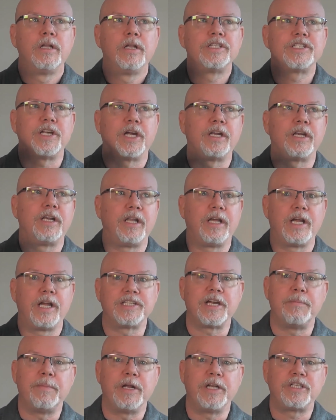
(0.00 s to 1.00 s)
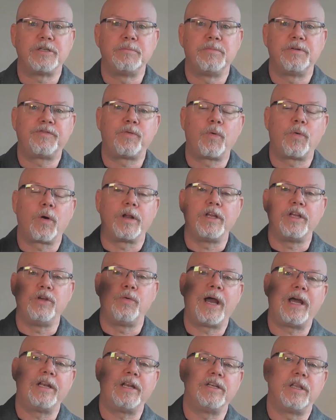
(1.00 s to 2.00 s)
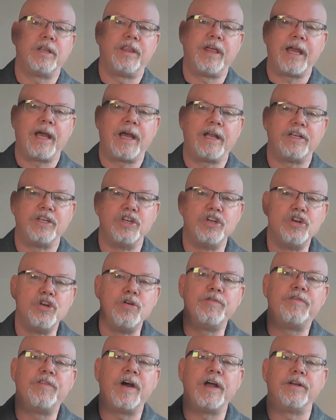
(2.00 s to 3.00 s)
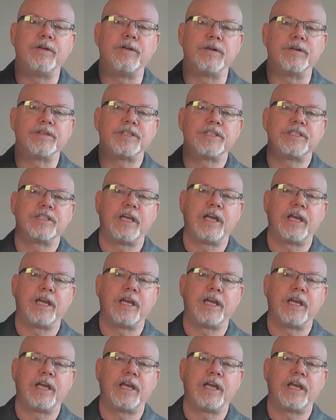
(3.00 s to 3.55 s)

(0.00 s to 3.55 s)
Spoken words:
suddenly, as I mentioned before, they had new vendors.